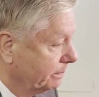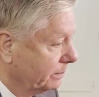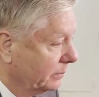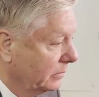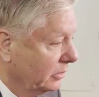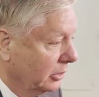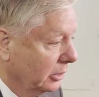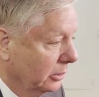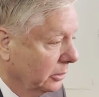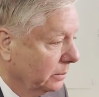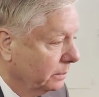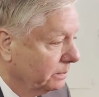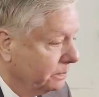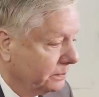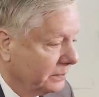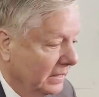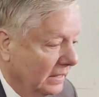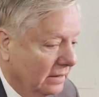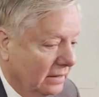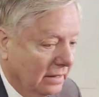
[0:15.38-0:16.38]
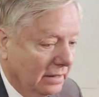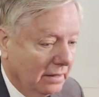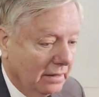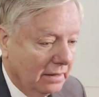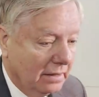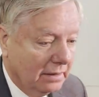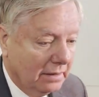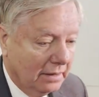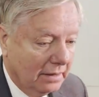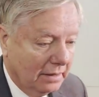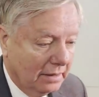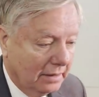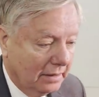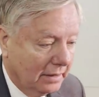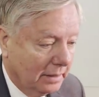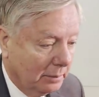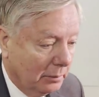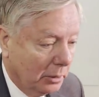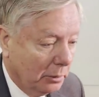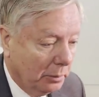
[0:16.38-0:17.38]
So, at the end of the
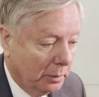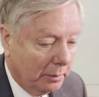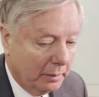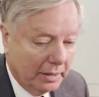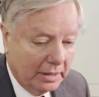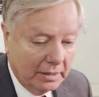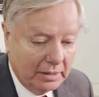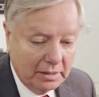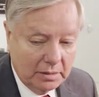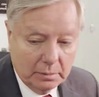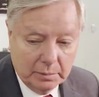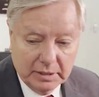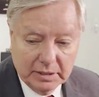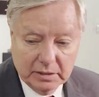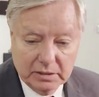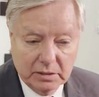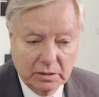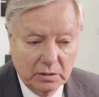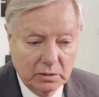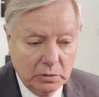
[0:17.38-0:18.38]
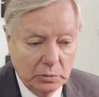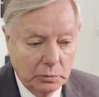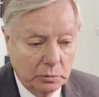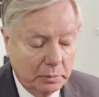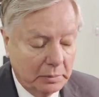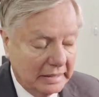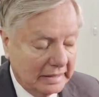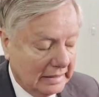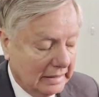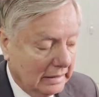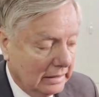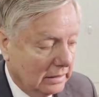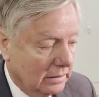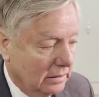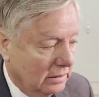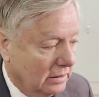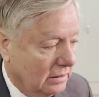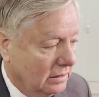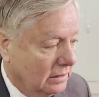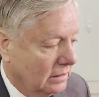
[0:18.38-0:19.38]
day, I'm open-minded about talking with my
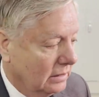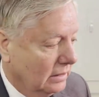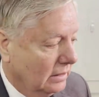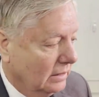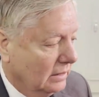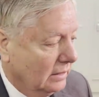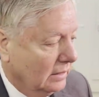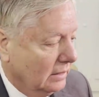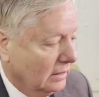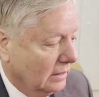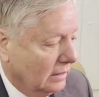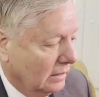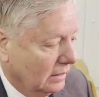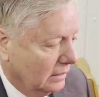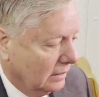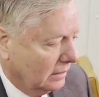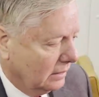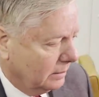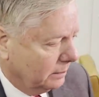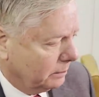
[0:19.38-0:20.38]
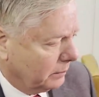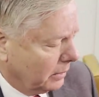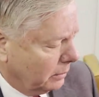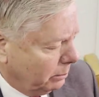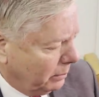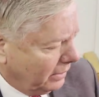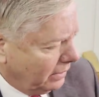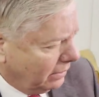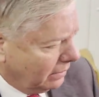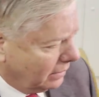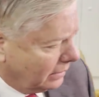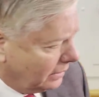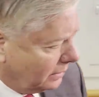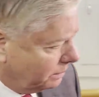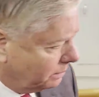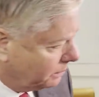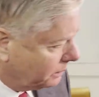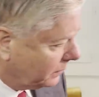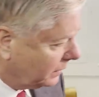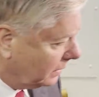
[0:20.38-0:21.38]
colleagues. Apparently,
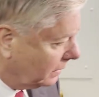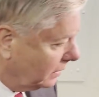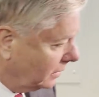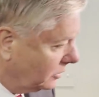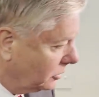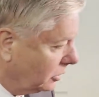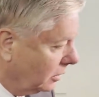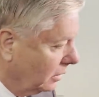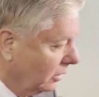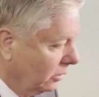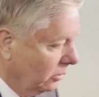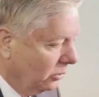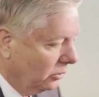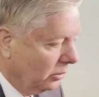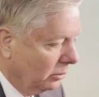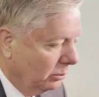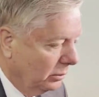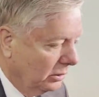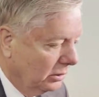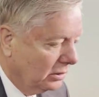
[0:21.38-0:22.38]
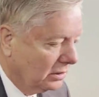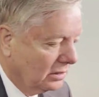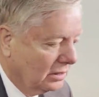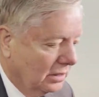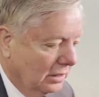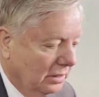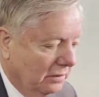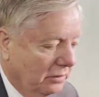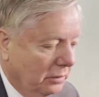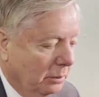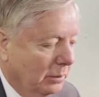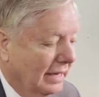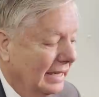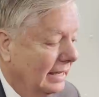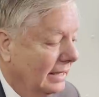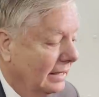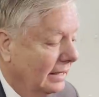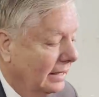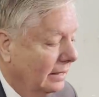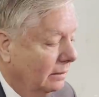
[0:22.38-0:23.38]
there's a law on the books that if you
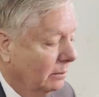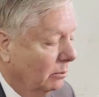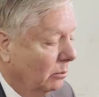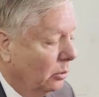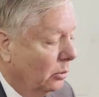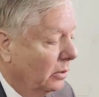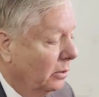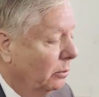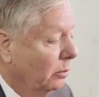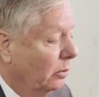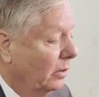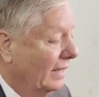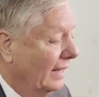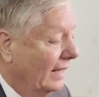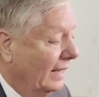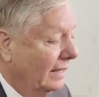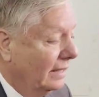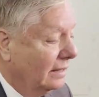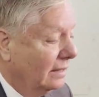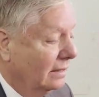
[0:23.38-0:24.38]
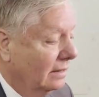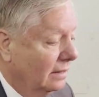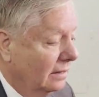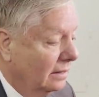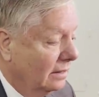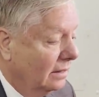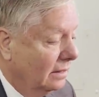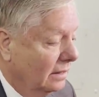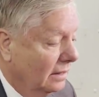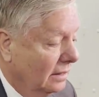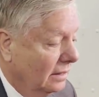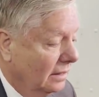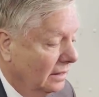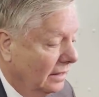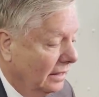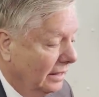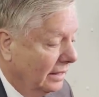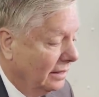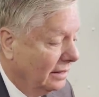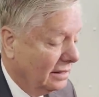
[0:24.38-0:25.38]
buy more than one handgun
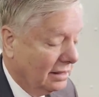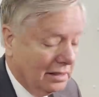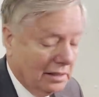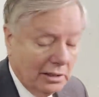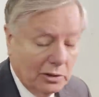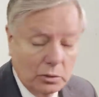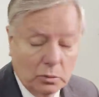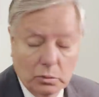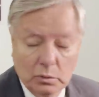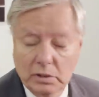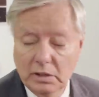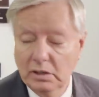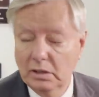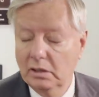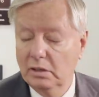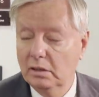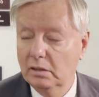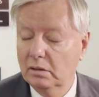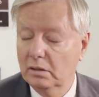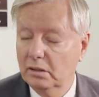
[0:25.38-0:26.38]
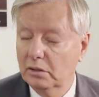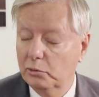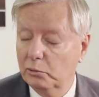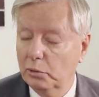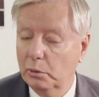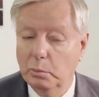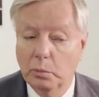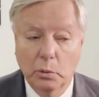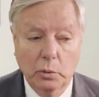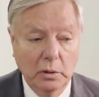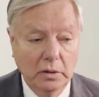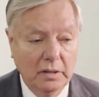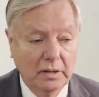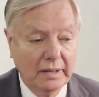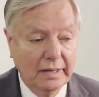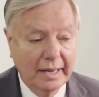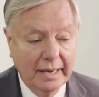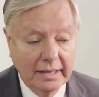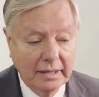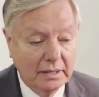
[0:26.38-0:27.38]
in a single week, it's reported
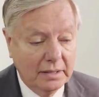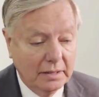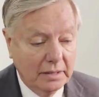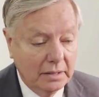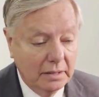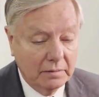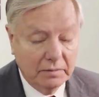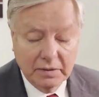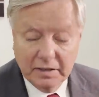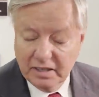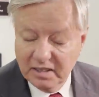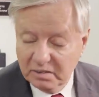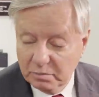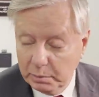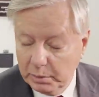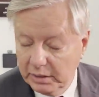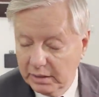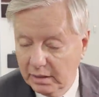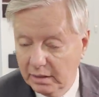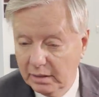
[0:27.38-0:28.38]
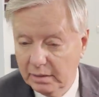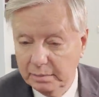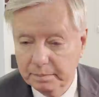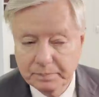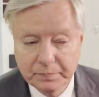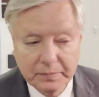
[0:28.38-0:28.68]
that ATF and FBI.